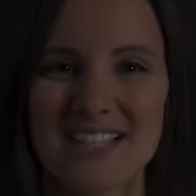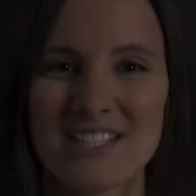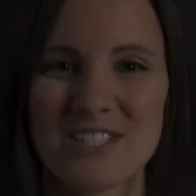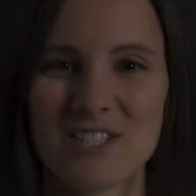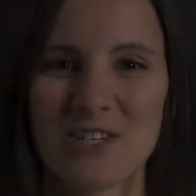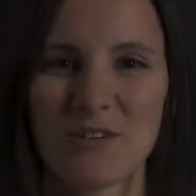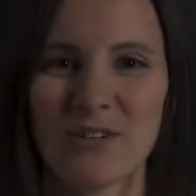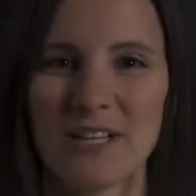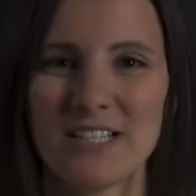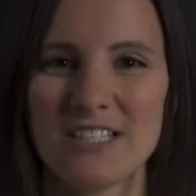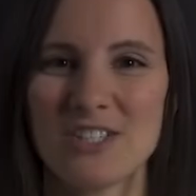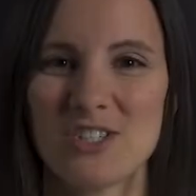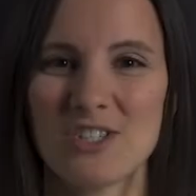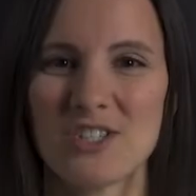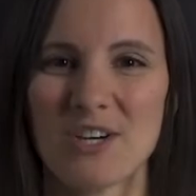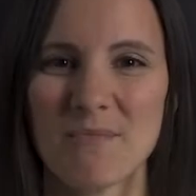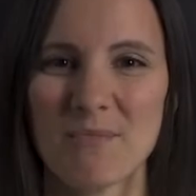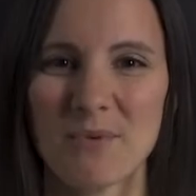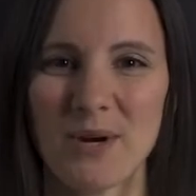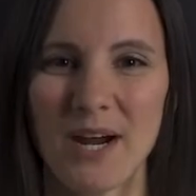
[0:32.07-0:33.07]
so let's
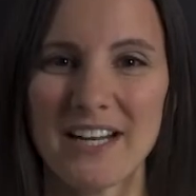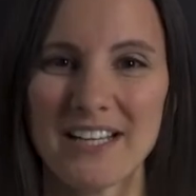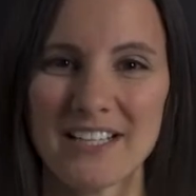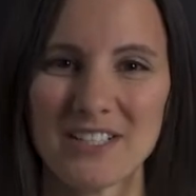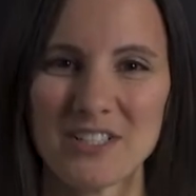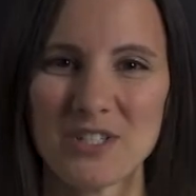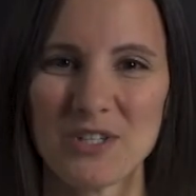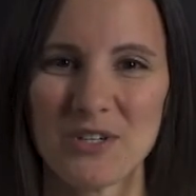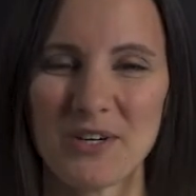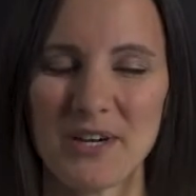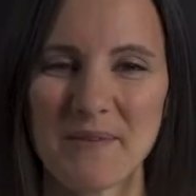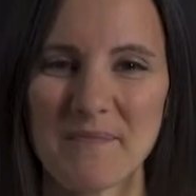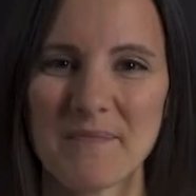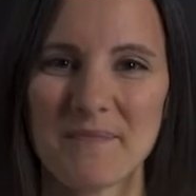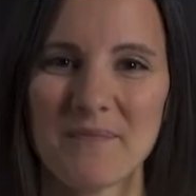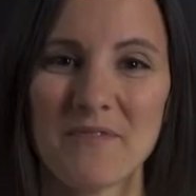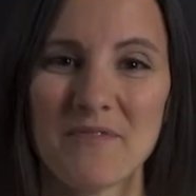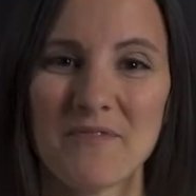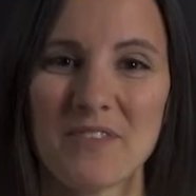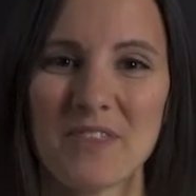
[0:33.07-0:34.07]
jump right into it.
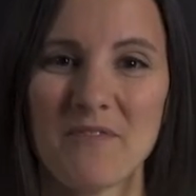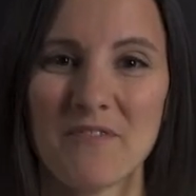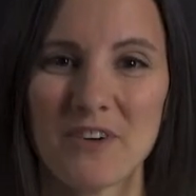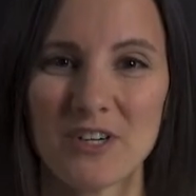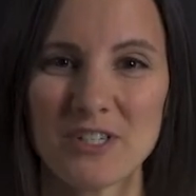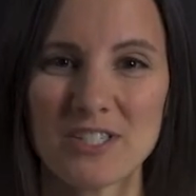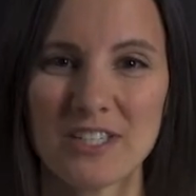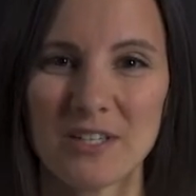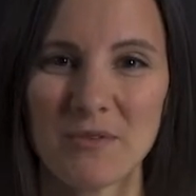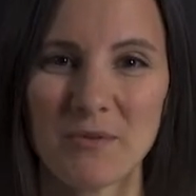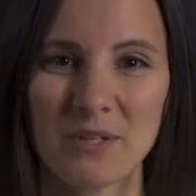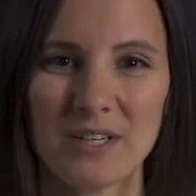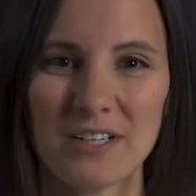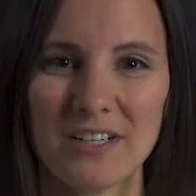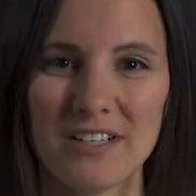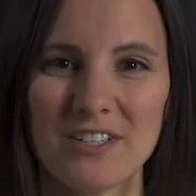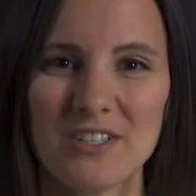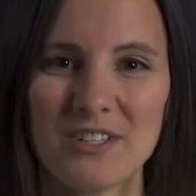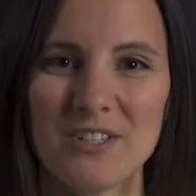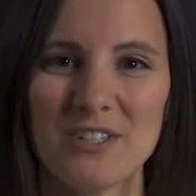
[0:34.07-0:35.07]
The first thing we're
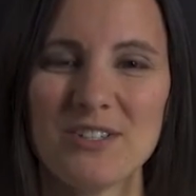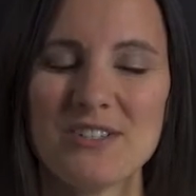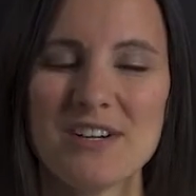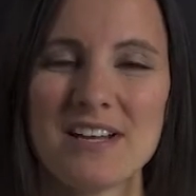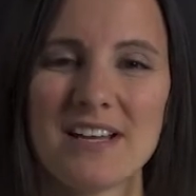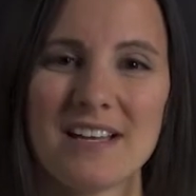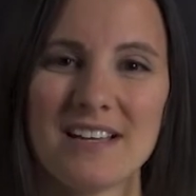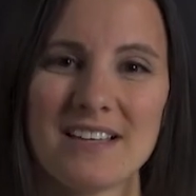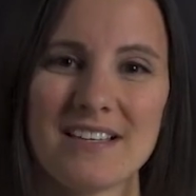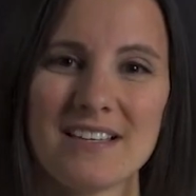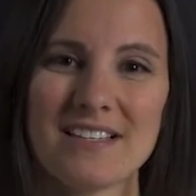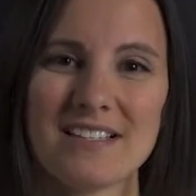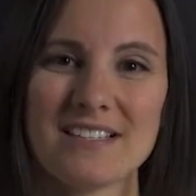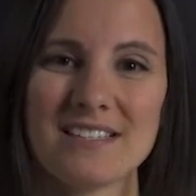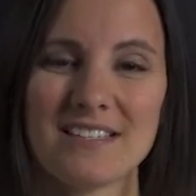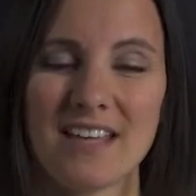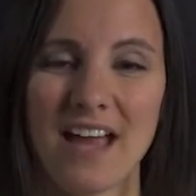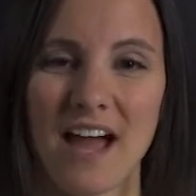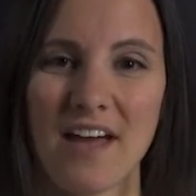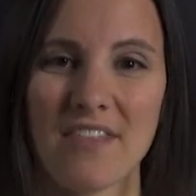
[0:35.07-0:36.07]
going to do
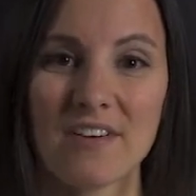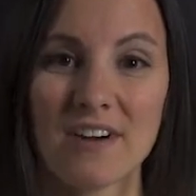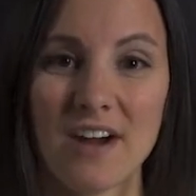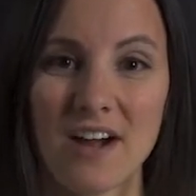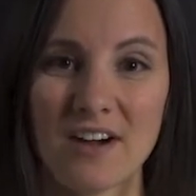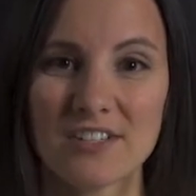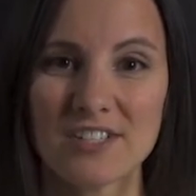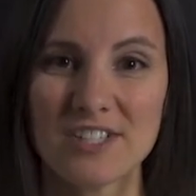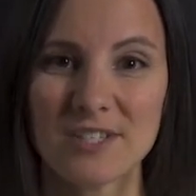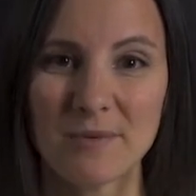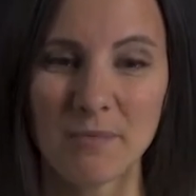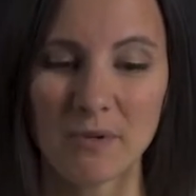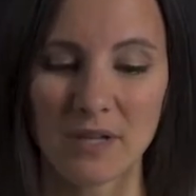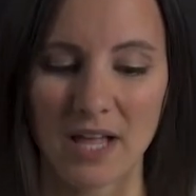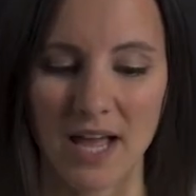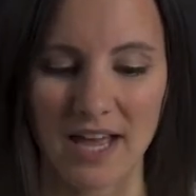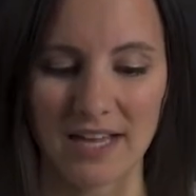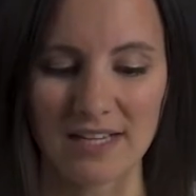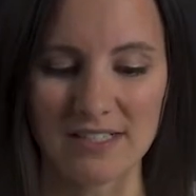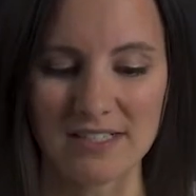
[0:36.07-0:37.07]
is gather our
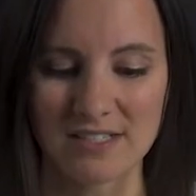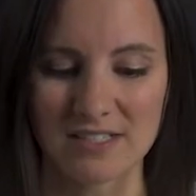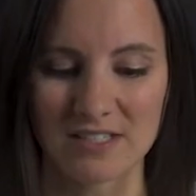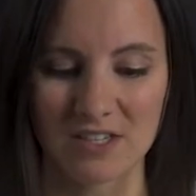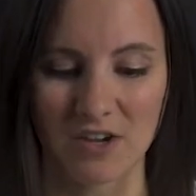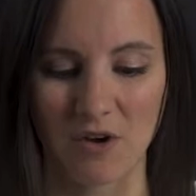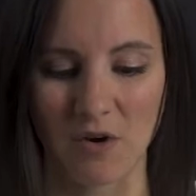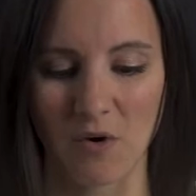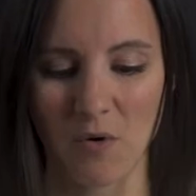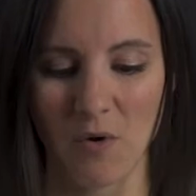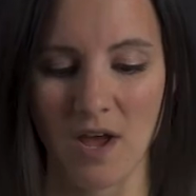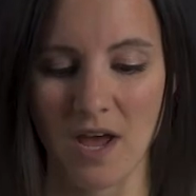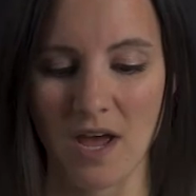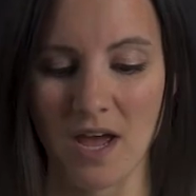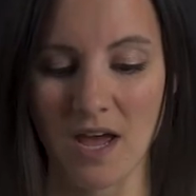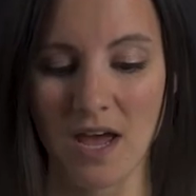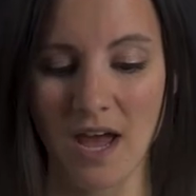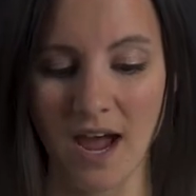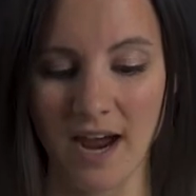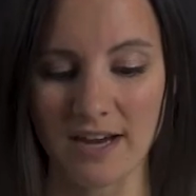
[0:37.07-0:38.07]
supplies. So
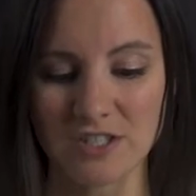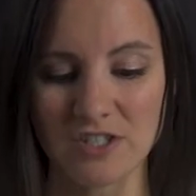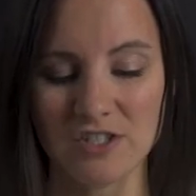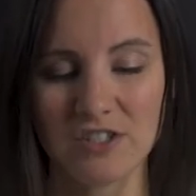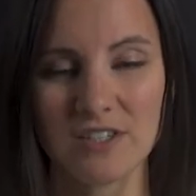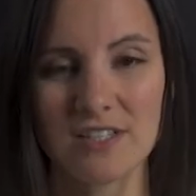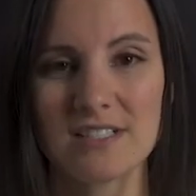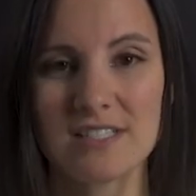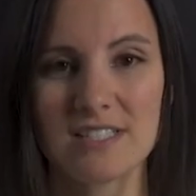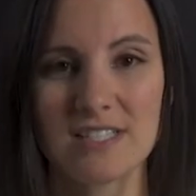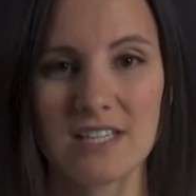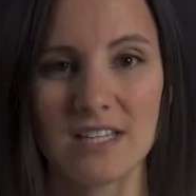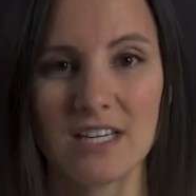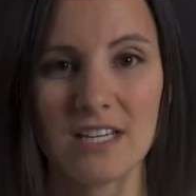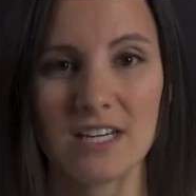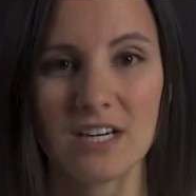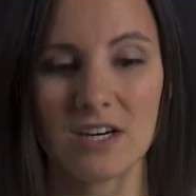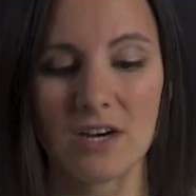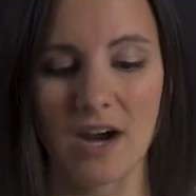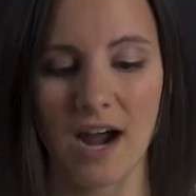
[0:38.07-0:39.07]
as you can see
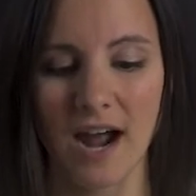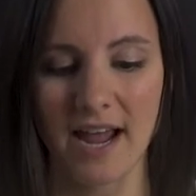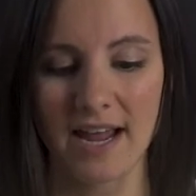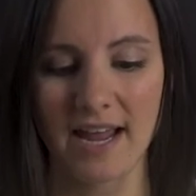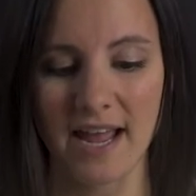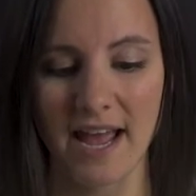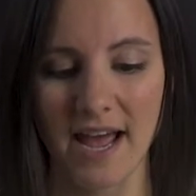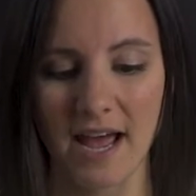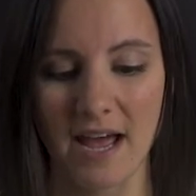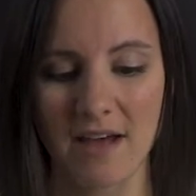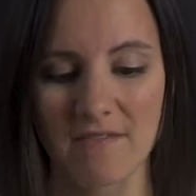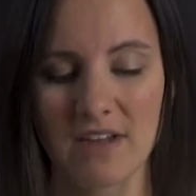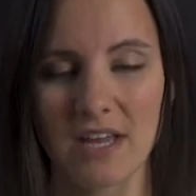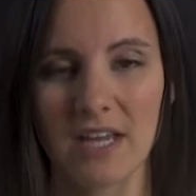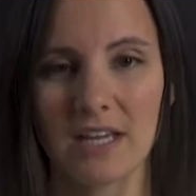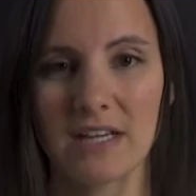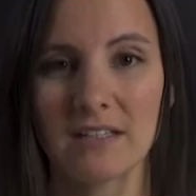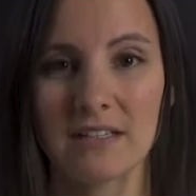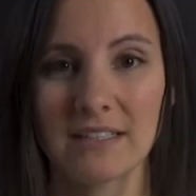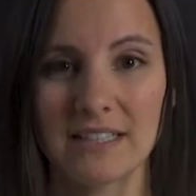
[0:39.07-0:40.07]
here, I have
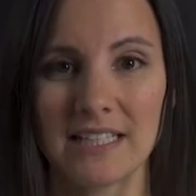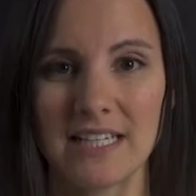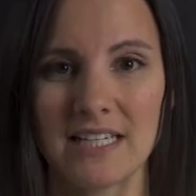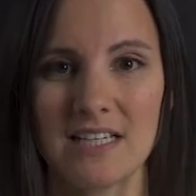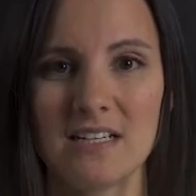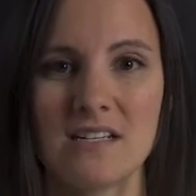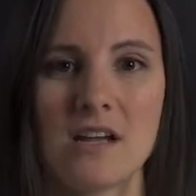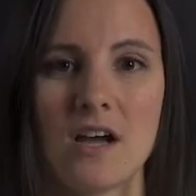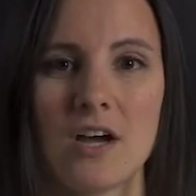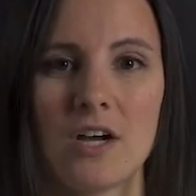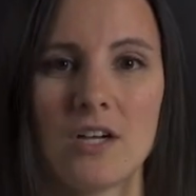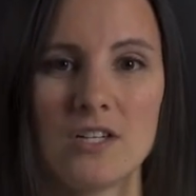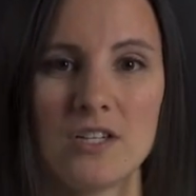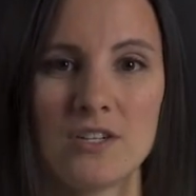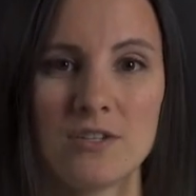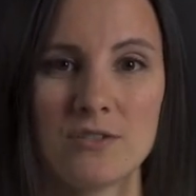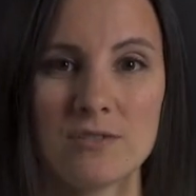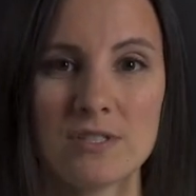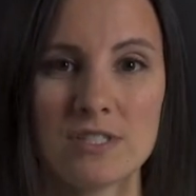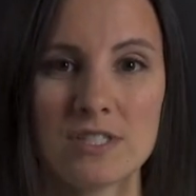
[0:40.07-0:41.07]
a clean,
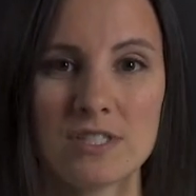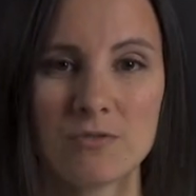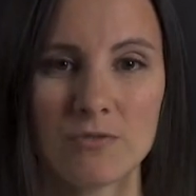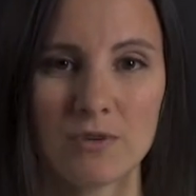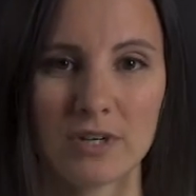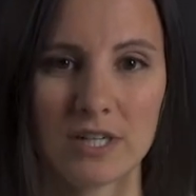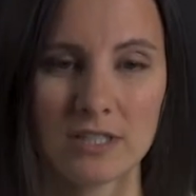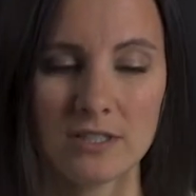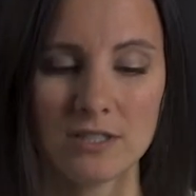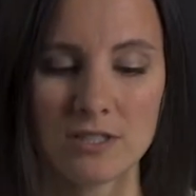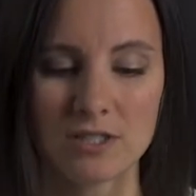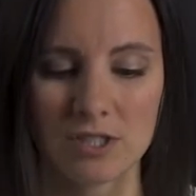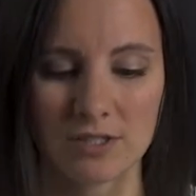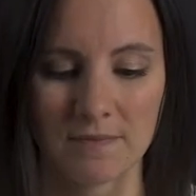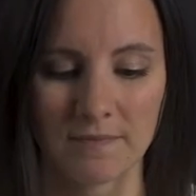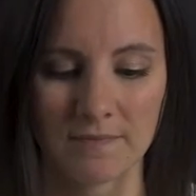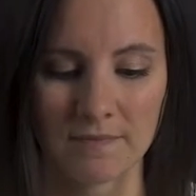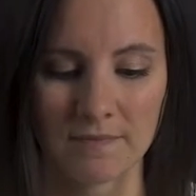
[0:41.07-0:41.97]
unused syringe.